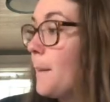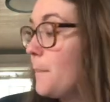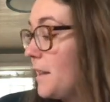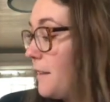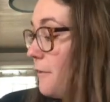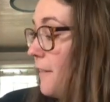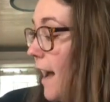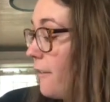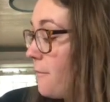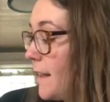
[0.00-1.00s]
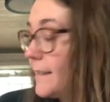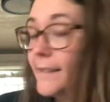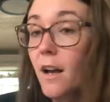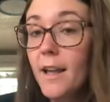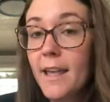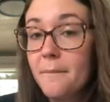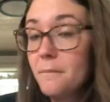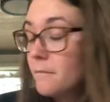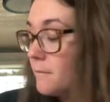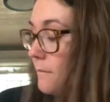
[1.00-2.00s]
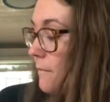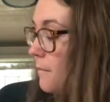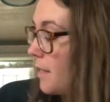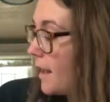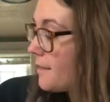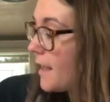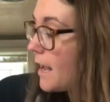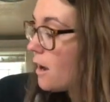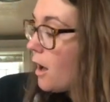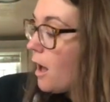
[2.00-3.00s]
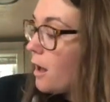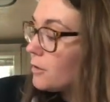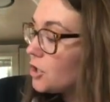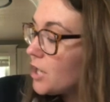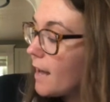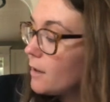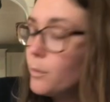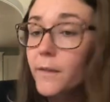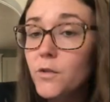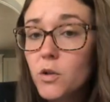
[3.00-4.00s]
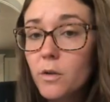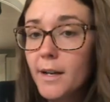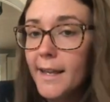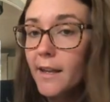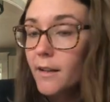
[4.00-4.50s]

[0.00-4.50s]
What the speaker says: But the 5 men saw him, and they all shouted with joy.